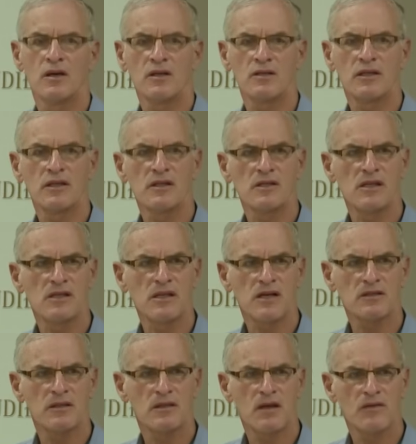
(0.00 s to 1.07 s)
legally
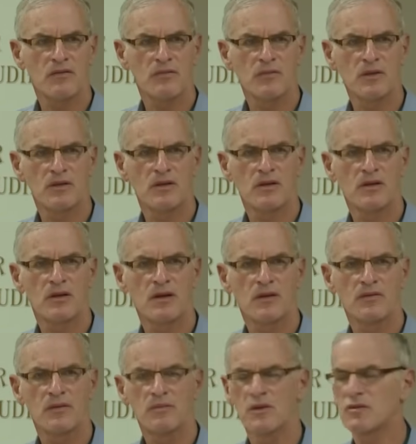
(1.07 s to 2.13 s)
elected government
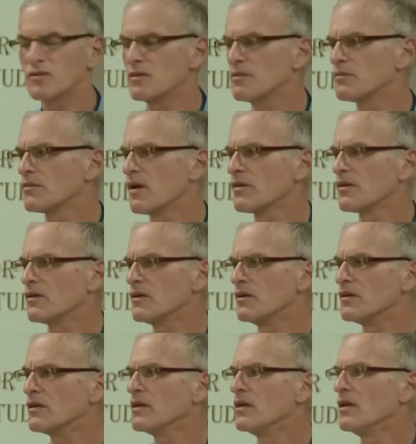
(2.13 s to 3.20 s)
of the Muslim
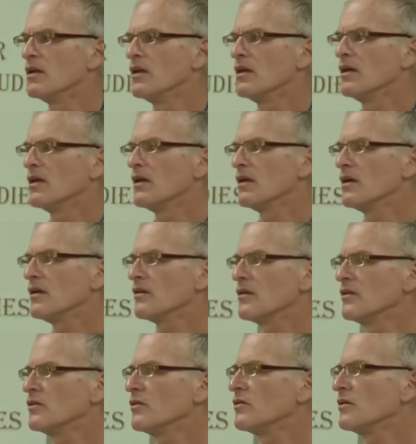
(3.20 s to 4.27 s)
Brotherhood.
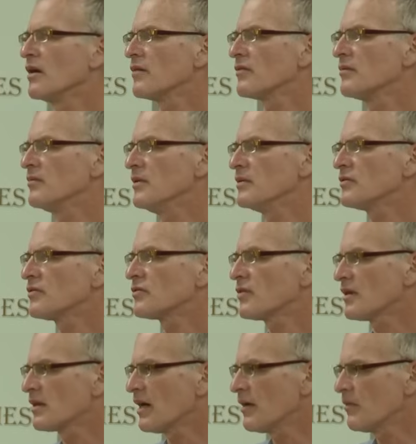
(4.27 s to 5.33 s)
The new government
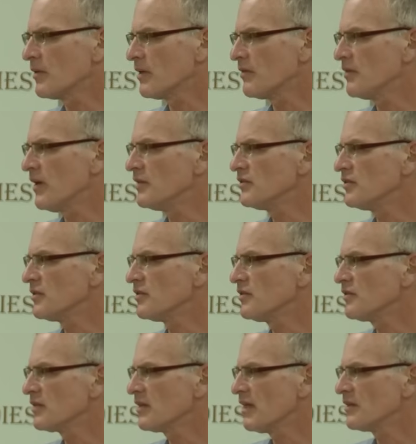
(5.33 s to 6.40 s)
struck out with a
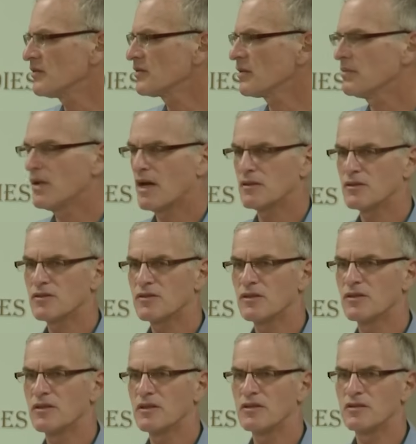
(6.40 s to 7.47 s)
vengeance against the
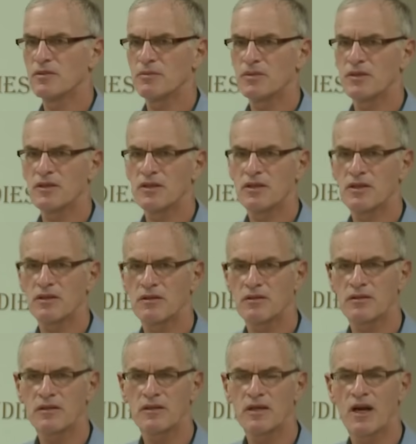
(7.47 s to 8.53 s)
Palestinians, in
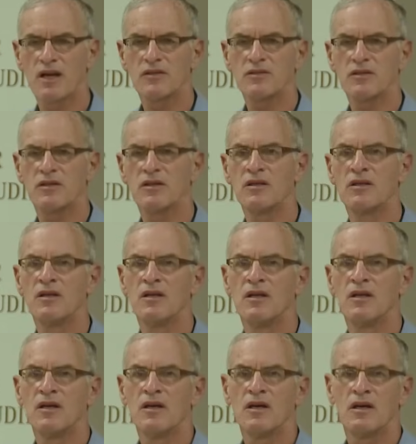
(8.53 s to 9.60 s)
particular in Gaza,
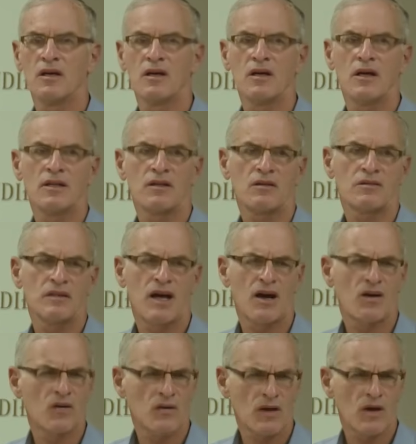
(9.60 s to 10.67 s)
and are
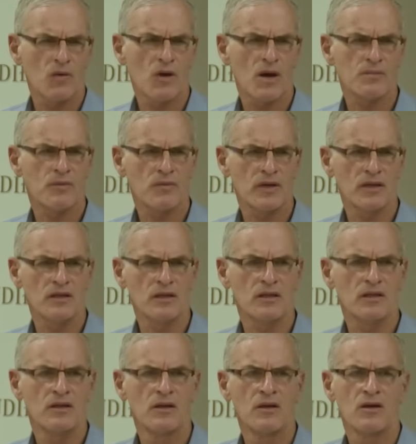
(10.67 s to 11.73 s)
now
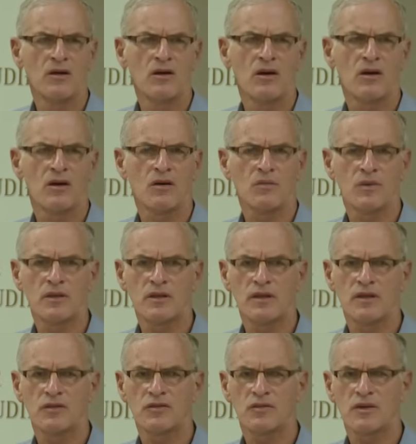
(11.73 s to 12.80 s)
cooperating with
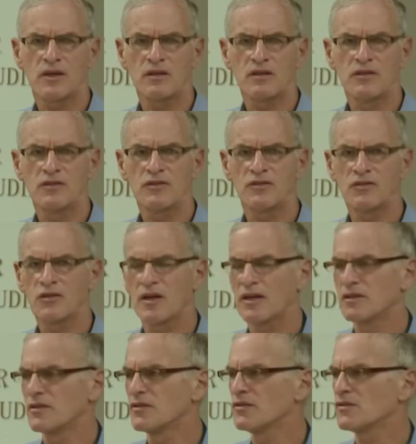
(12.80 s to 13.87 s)
the Israelis in
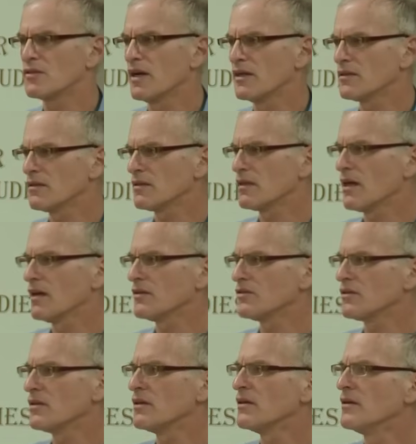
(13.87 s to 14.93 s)
trying to strangle
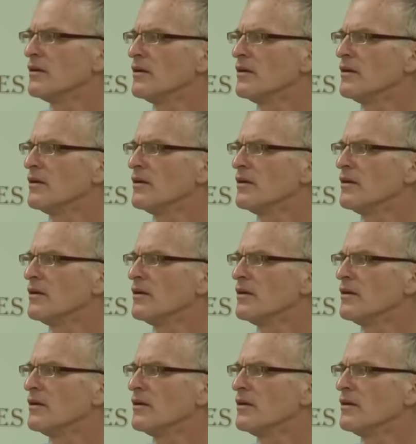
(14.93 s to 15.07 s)
Gaza,